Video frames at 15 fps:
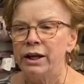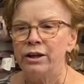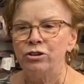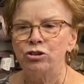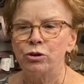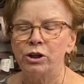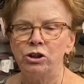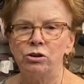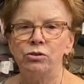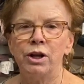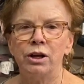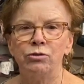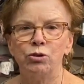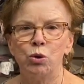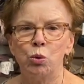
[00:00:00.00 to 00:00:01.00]
so I don't
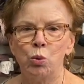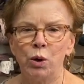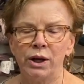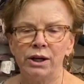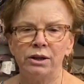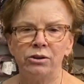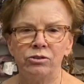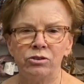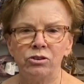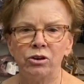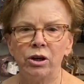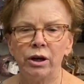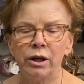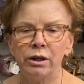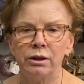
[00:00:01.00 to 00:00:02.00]
have quite as
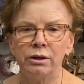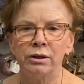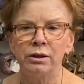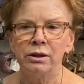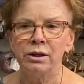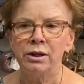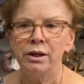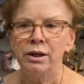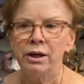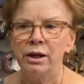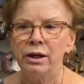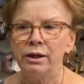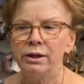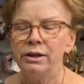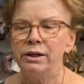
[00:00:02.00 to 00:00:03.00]
tight
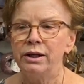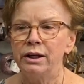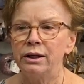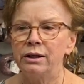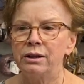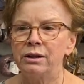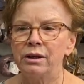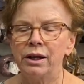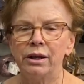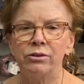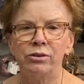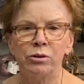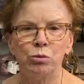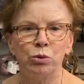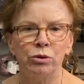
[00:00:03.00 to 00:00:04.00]
a knit as
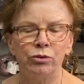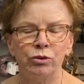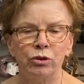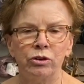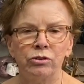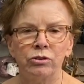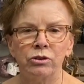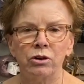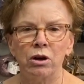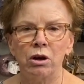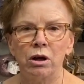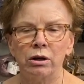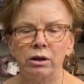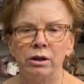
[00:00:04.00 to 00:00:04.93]
I would for a sock.